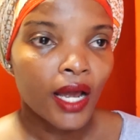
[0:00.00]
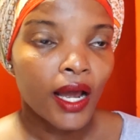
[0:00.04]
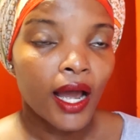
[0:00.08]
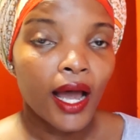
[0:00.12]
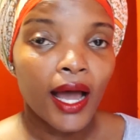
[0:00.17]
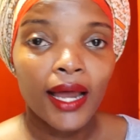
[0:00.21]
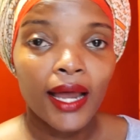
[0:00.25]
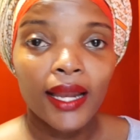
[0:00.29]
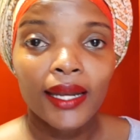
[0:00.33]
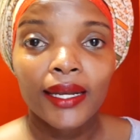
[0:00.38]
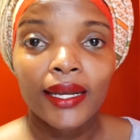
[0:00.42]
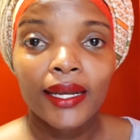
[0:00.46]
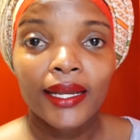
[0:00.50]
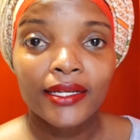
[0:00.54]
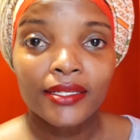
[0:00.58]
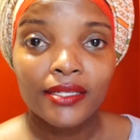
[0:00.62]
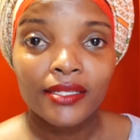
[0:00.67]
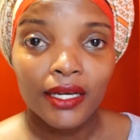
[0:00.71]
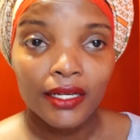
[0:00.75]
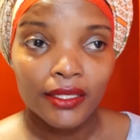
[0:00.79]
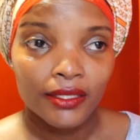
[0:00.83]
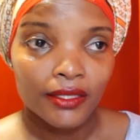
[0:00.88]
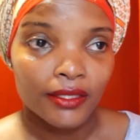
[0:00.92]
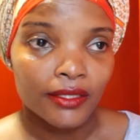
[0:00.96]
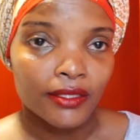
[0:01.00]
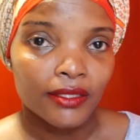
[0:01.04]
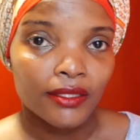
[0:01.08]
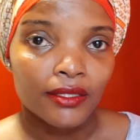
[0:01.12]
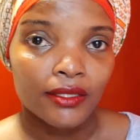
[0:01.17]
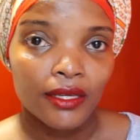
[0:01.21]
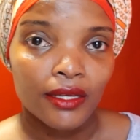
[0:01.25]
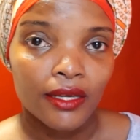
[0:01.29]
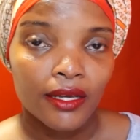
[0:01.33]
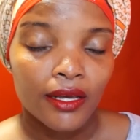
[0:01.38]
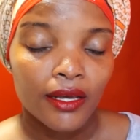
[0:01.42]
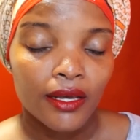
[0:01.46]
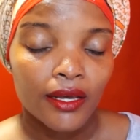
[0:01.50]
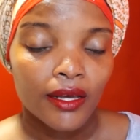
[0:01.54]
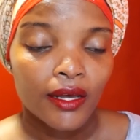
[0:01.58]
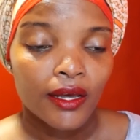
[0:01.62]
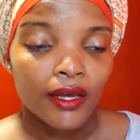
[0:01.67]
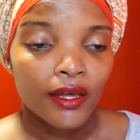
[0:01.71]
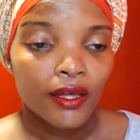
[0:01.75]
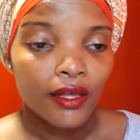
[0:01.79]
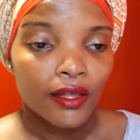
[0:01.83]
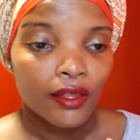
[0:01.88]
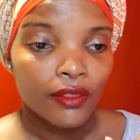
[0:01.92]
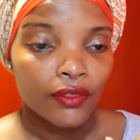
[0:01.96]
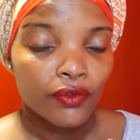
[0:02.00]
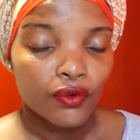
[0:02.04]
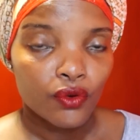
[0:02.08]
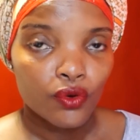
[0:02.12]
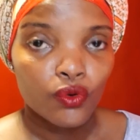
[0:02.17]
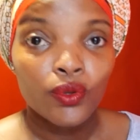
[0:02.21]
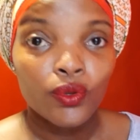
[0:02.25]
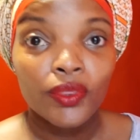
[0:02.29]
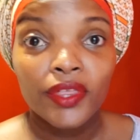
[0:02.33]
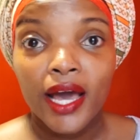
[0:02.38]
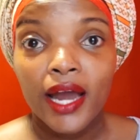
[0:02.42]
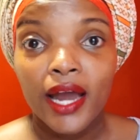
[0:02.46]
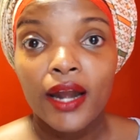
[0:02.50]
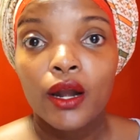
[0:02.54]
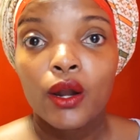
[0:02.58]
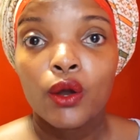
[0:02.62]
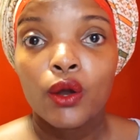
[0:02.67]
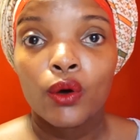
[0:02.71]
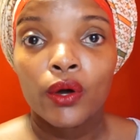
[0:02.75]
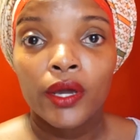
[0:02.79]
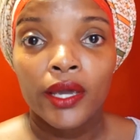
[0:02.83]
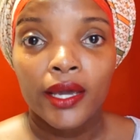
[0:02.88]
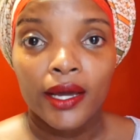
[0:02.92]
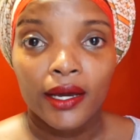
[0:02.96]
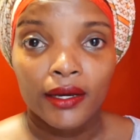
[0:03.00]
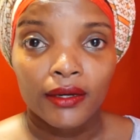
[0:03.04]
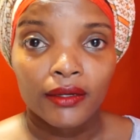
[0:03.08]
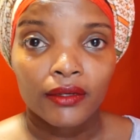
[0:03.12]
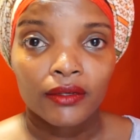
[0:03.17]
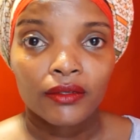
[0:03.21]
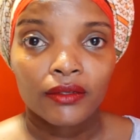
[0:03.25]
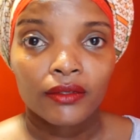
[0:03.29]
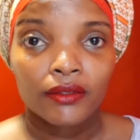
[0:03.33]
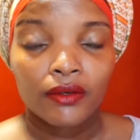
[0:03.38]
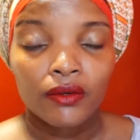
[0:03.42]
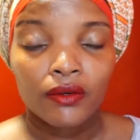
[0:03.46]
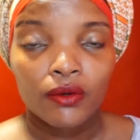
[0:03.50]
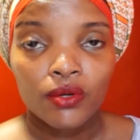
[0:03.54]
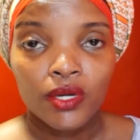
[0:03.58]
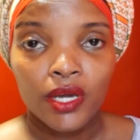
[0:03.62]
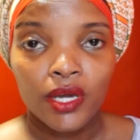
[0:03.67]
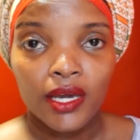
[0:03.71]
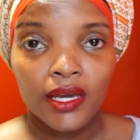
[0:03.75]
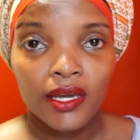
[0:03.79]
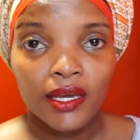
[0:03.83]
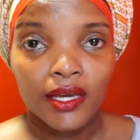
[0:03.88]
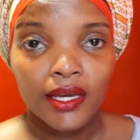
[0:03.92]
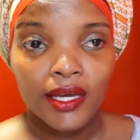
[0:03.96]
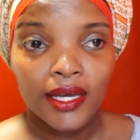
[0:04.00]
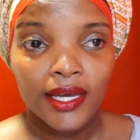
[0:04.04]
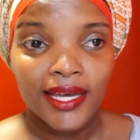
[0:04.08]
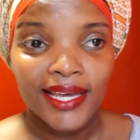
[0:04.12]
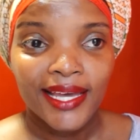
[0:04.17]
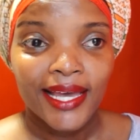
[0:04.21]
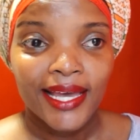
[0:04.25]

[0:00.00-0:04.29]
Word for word: uh, letters through their lawyer, okay?